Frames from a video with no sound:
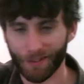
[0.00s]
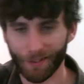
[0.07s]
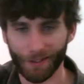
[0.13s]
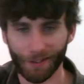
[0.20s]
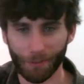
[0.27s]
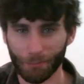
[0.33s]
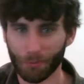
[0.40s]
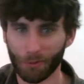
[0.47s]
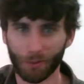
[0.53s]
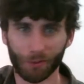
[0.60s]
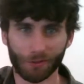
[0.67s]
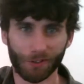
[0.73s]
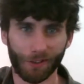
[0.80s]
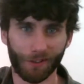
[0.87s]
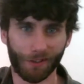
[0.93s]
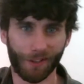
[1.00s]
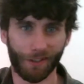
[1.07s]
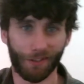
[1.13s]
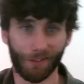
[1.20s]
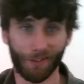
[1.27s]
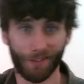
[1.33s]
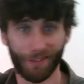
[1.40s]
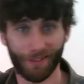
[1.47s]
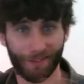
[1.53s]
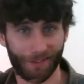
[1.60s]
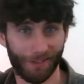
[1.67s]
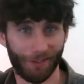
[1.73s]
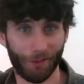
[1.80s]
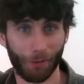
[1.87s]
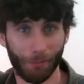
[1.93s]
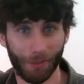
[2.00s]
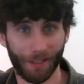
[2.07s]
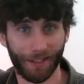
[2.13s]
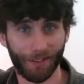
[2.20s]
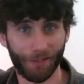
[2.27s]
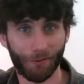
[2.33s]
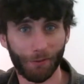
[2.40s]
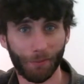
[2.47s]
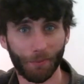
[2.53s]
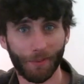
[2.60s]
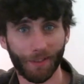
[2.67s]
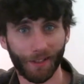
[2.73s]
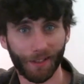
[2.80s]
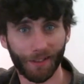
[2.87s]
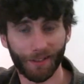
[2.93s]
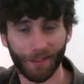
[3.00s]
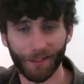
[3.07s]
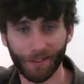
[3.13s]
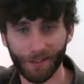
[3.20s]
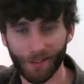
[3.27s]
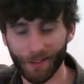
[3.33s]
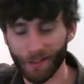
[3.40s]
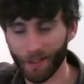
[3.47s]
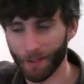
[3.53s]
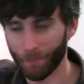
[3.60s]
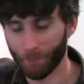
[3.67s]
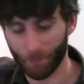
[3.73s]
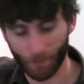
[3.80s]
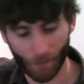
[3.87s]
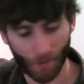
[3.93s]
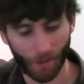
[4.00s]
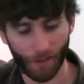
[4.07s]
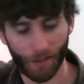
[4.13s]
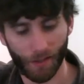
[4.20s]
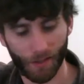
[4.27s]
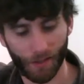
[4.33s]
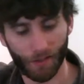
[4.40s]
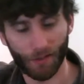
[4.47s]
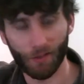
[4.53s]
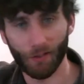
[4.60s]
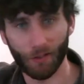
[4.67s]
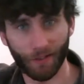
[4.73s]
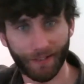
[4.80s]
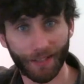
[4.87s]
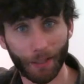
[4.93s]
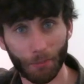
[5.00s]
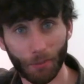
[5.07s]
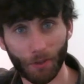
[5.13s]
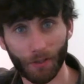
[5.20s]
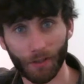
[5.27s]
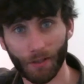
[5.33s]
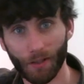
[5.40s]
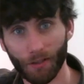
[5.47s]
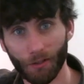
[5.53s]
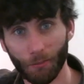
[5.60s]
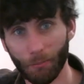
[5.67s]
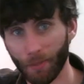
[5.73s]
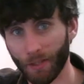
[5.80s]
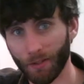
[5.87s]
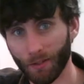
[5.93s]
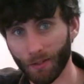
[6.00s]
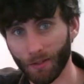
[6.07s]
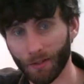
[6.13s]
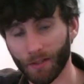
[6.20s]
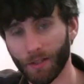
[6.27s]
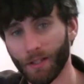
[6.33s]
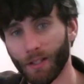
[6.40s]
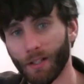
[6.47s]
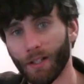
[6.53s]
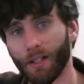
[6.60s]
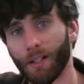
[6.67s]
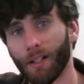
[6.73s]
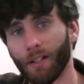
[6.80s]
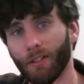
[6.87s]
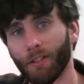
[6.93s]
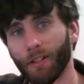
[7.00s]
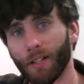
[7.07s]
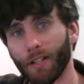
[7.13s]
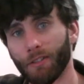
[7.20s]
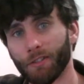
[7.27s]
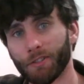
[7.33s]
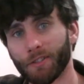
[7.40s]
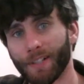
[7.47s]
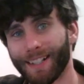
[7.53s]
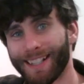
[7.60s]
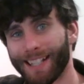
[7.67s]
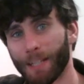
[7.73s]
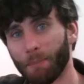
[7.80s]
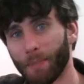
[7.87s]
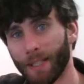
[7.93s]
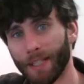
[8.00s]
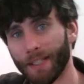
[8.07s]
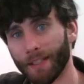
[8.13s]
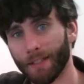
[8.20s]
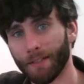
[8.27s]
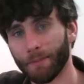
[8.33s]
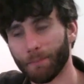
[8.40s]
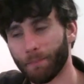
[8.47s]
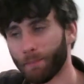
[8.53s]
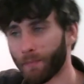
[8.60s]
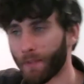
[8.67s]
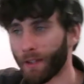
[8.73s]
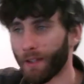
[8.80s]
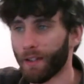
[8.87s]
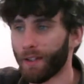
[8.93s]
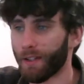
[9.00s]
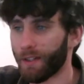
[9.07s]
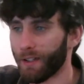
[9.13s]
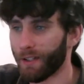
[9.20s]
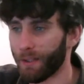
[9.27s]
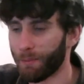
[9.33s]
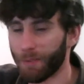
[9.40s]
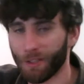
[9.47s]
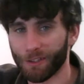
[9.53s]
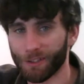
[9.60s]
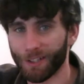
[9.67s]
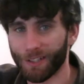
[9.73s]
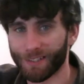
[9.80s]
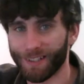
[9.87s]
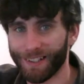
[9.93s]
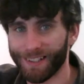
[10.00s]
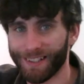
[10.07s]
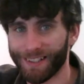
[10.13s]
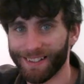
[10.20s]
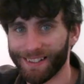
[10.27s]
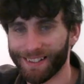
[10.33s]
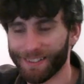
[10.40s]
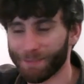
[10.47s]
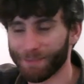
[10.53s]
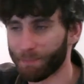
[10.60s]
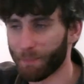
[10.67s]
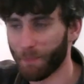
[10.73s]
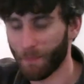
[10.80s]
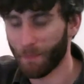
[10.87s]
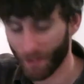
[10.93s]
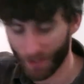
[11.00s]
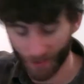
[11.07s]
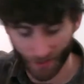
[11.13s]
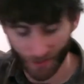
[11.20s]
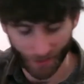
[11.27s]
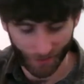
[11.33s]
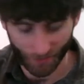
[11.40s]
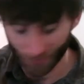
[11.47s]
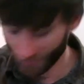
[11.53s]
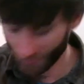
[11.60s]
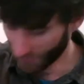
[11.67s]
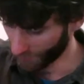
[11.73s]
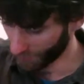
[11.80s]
approach altogether because it's a double-ended drumstick at the end of the day. It's called a tipper or a beater, or in Irish a kibeen, it being shocked in the Gaeilge. So,